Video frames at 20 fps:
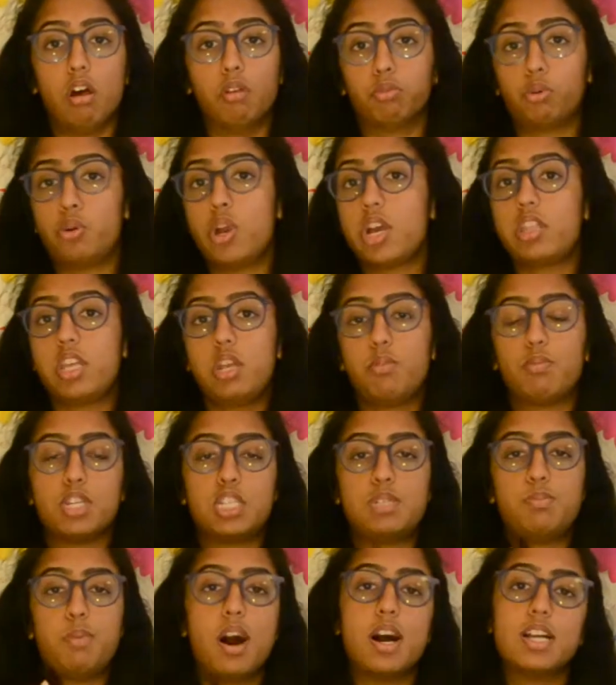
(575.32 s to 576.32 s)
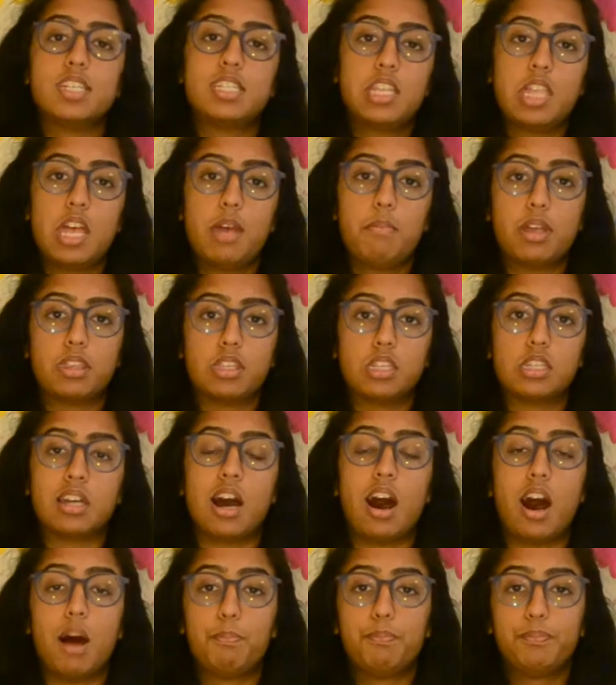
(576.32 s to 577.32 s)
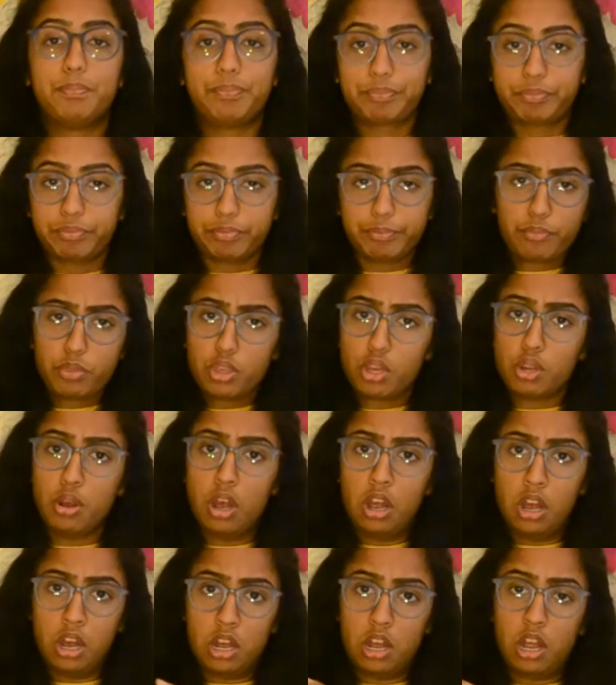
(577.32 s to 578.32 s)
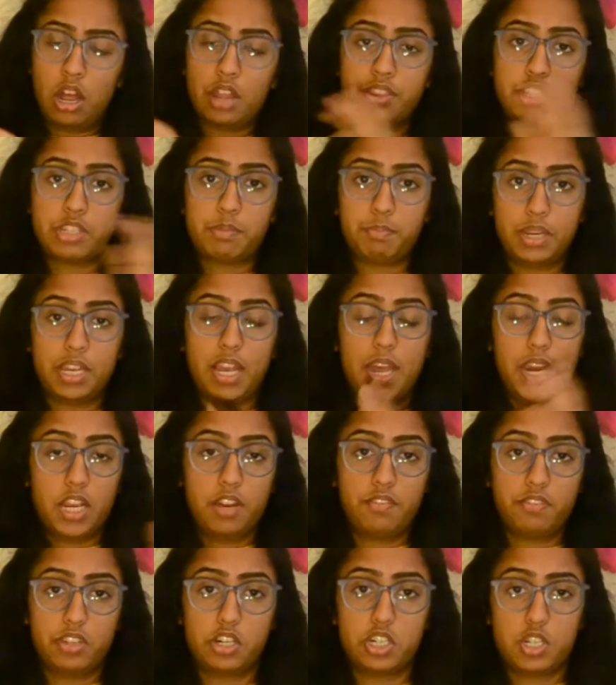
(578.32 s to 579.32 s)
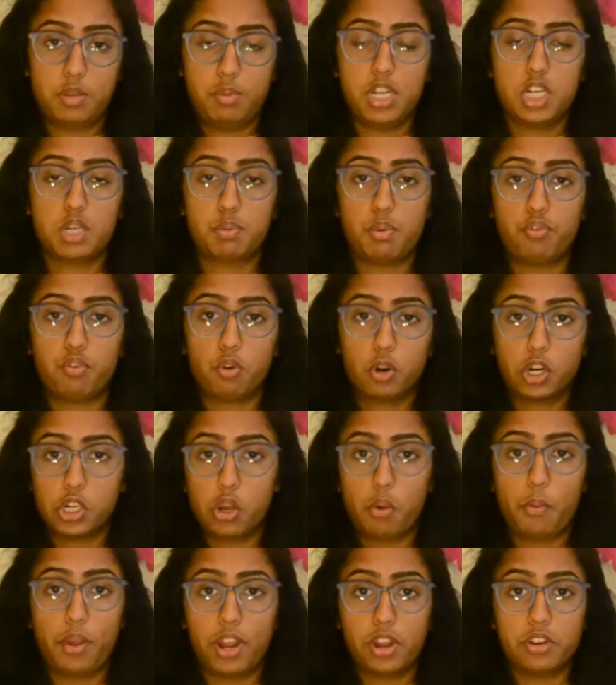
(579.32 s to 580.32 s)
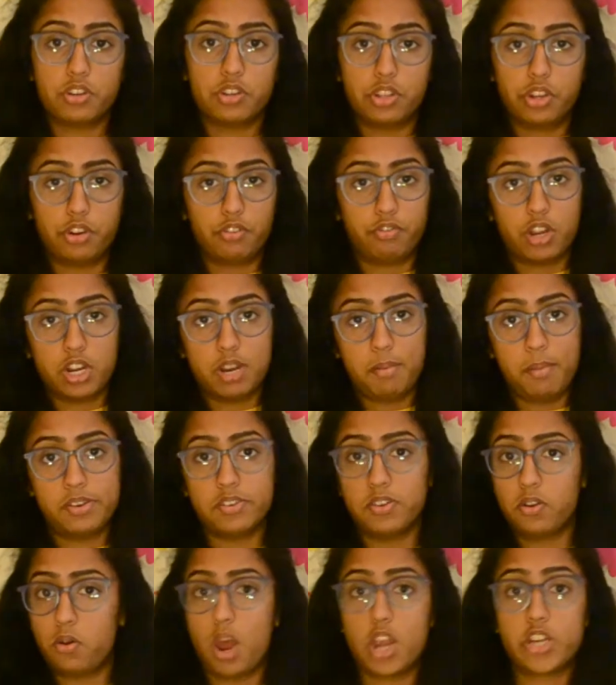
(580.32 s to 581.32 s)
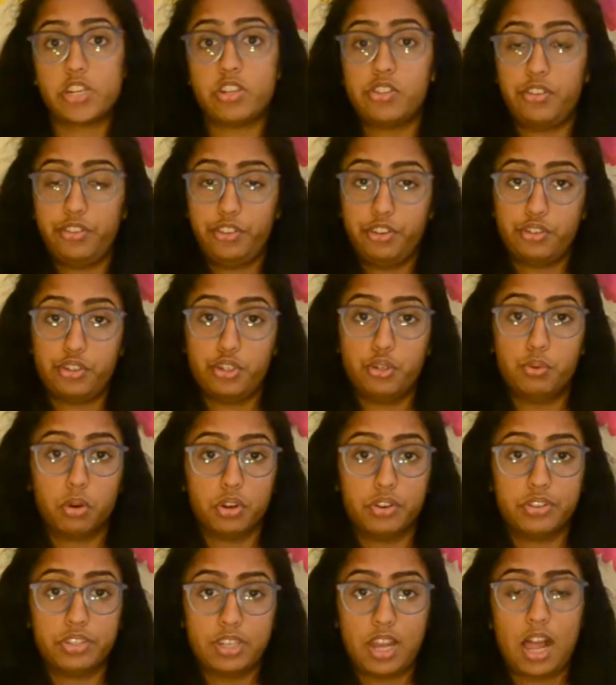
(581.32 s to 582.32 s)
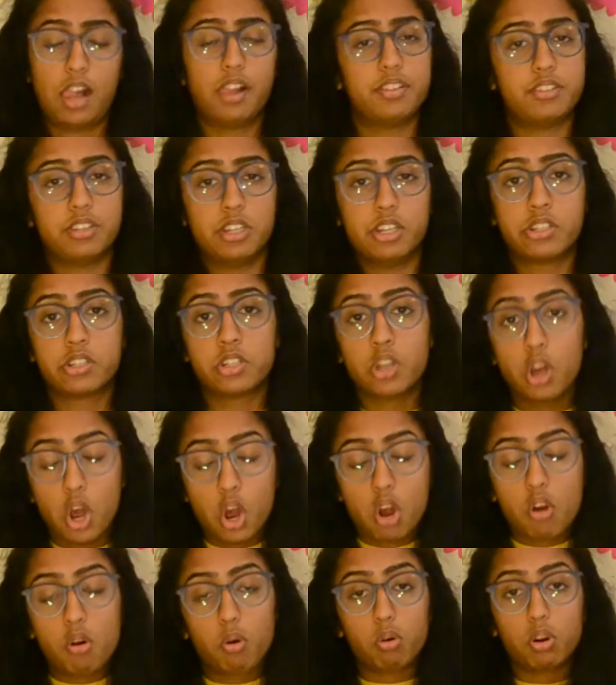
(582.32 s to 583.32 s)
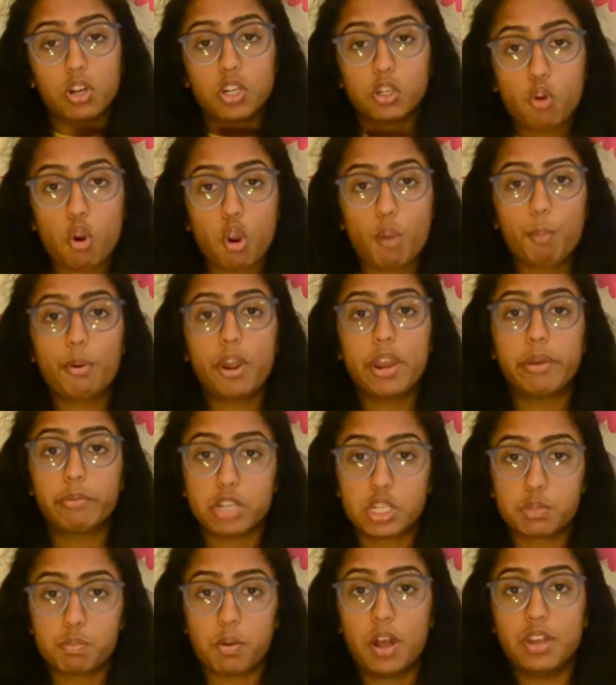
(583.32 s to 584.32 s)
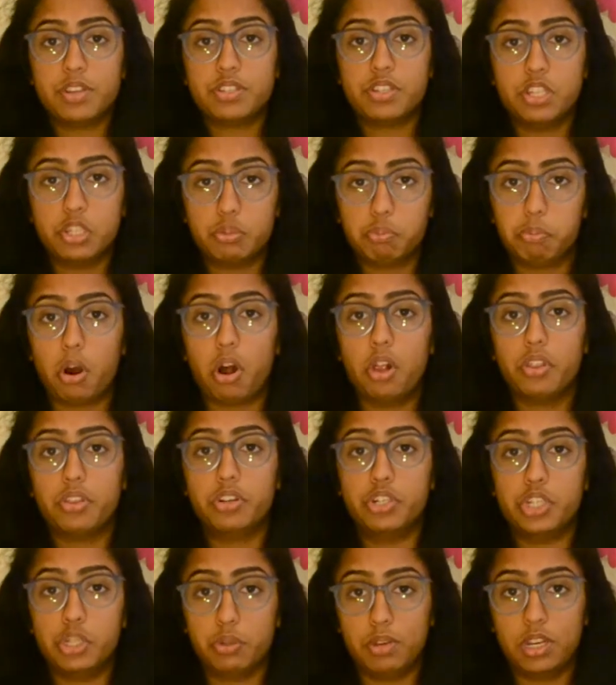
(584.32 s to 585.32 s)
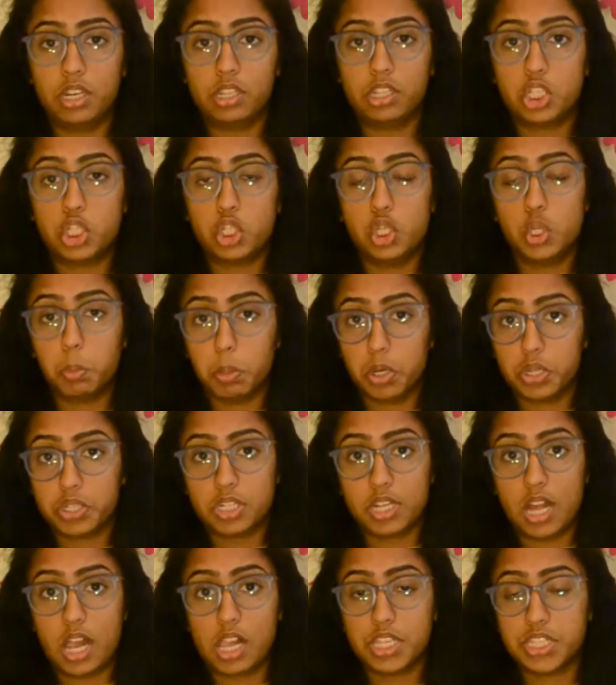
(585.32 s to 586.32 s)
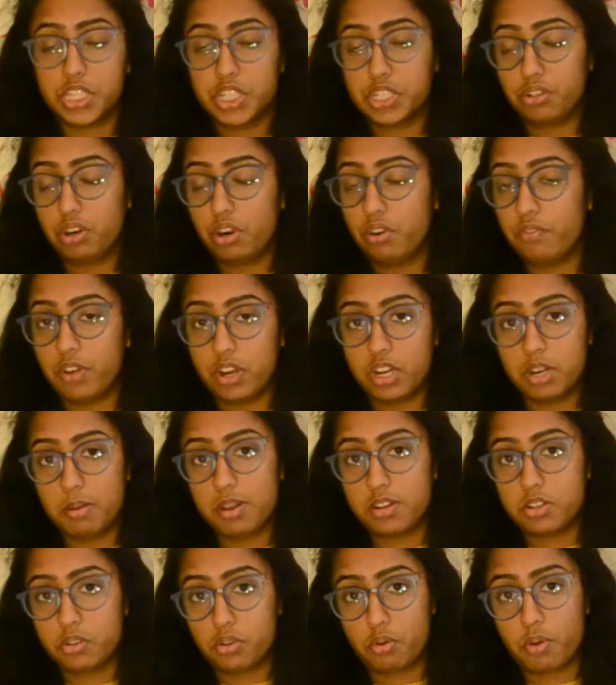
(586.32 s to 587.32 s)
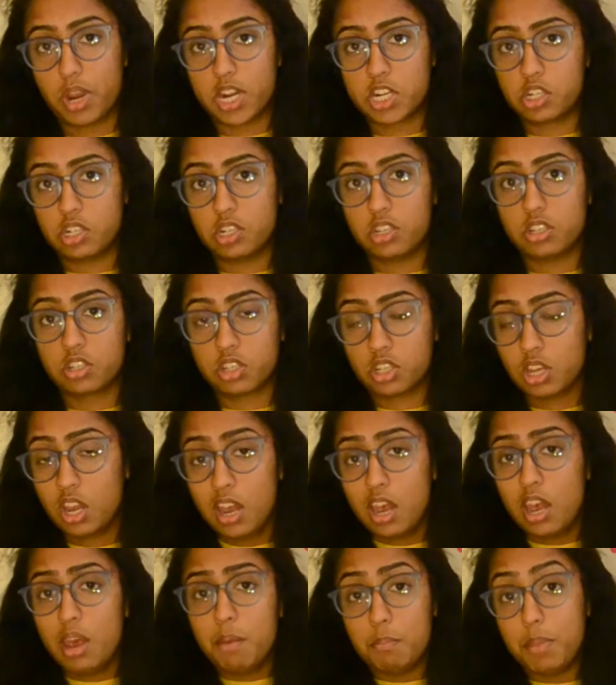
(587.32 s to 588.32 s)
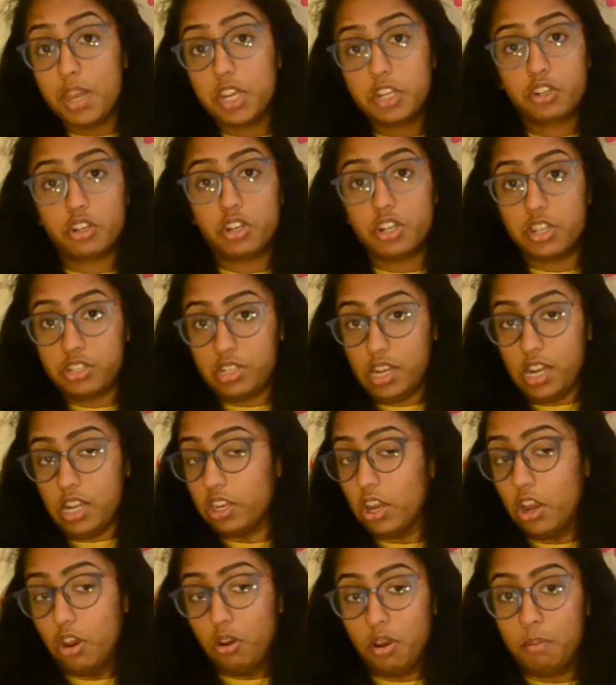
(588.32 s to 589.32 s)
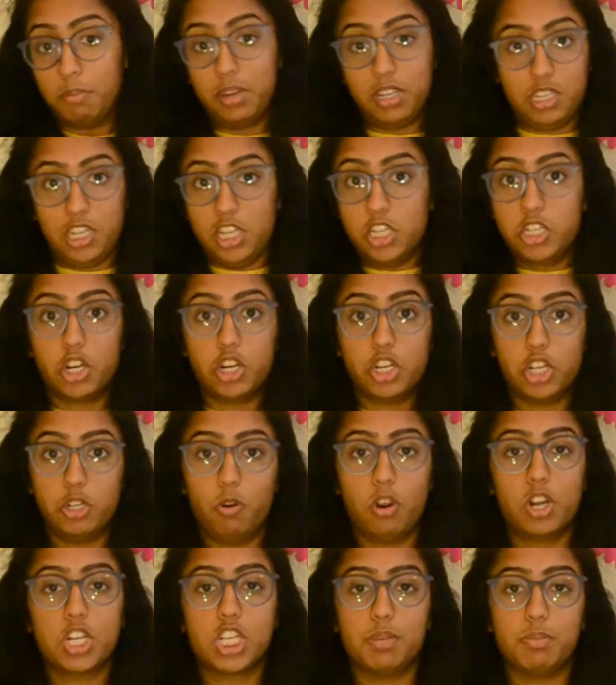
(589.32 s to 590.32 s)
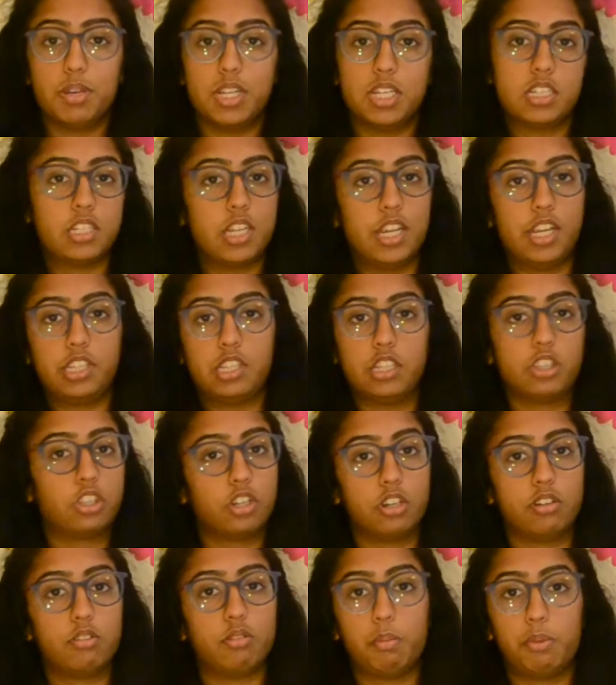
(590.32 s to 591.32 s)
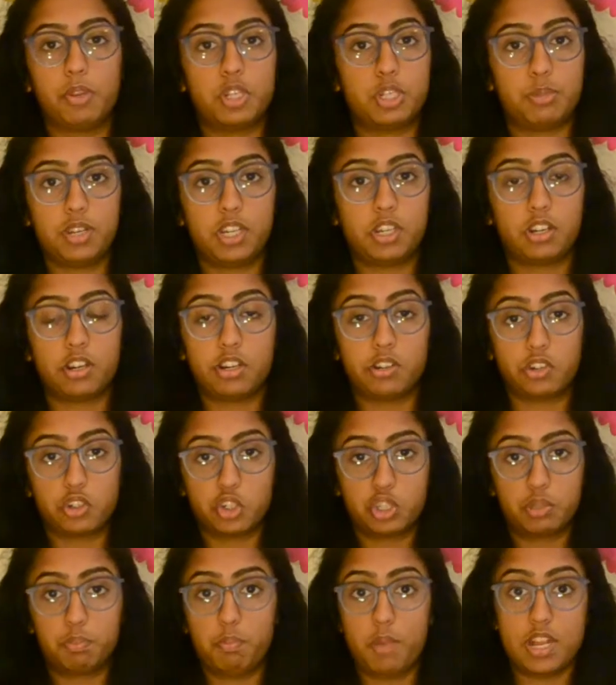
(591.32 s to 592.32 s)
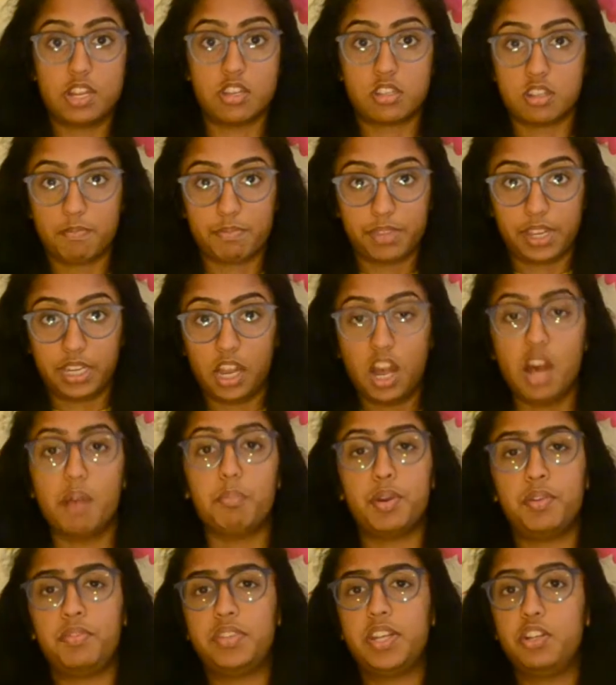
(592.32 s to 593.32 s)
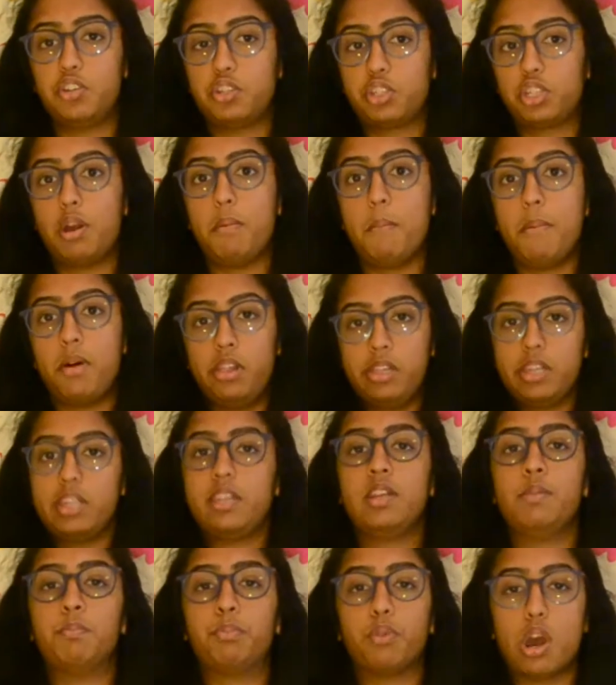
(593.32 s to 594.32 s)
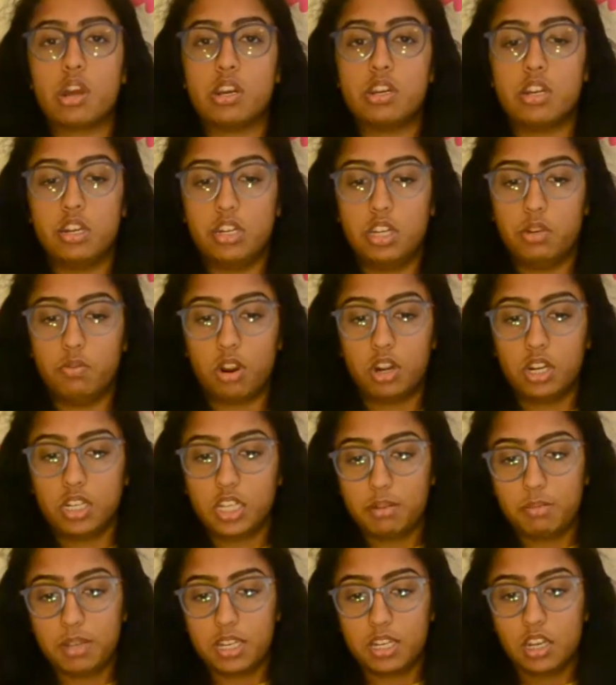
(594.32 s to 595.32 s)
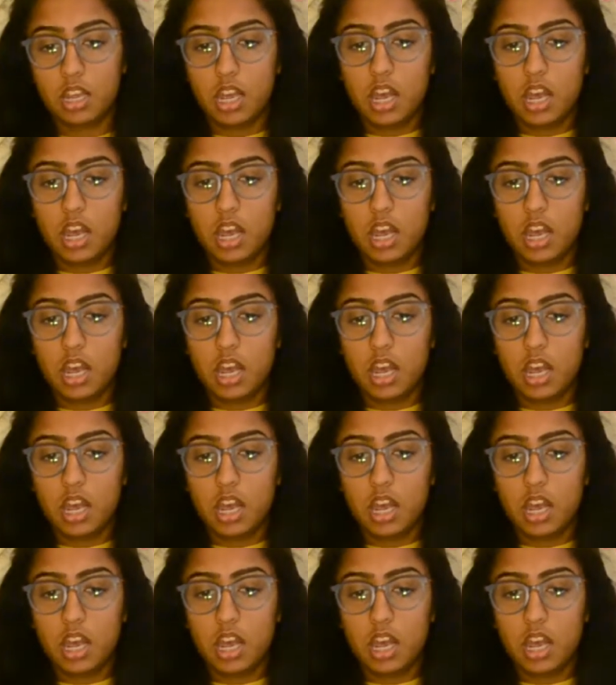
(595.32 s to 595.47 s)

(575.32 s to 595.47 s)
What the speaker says: quickly respond to them at the top, at the beginning of their speech before going into their fundamental questions or their 2 worlds analysis, or incorporate responses while they're doing the 2 worlds analysis or fundamental questions. Make sure to say, though, these are new arguments. Like, the third speaker just made something up if they just completely brought in a new argument.